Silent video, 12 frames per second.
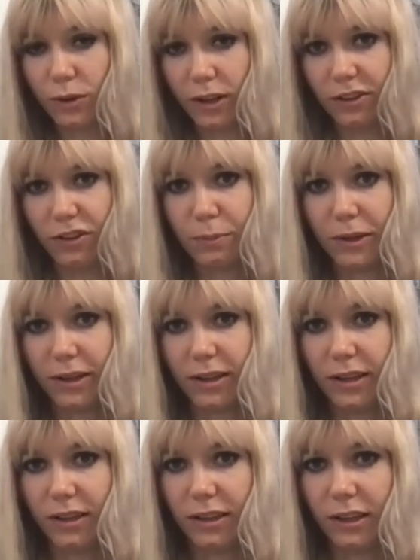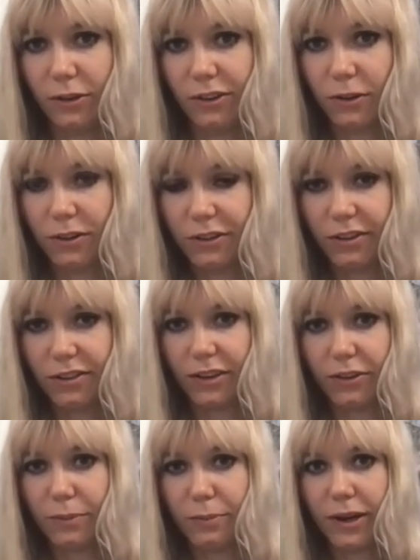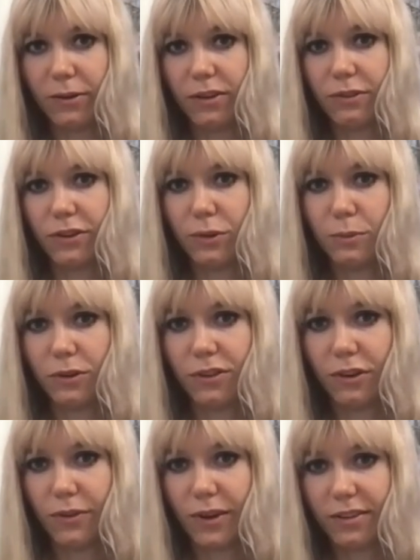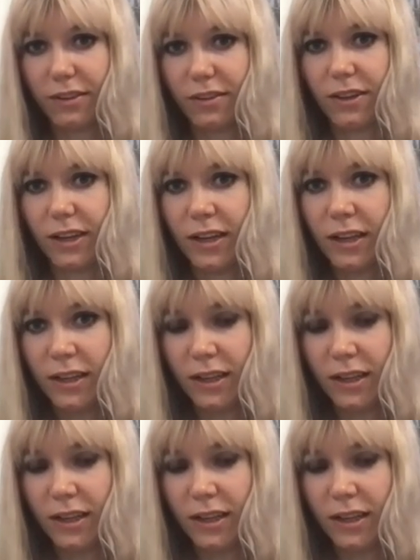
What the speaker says: I'd just been at the Irish Cultural Centre in Paris for 2 months in a residency,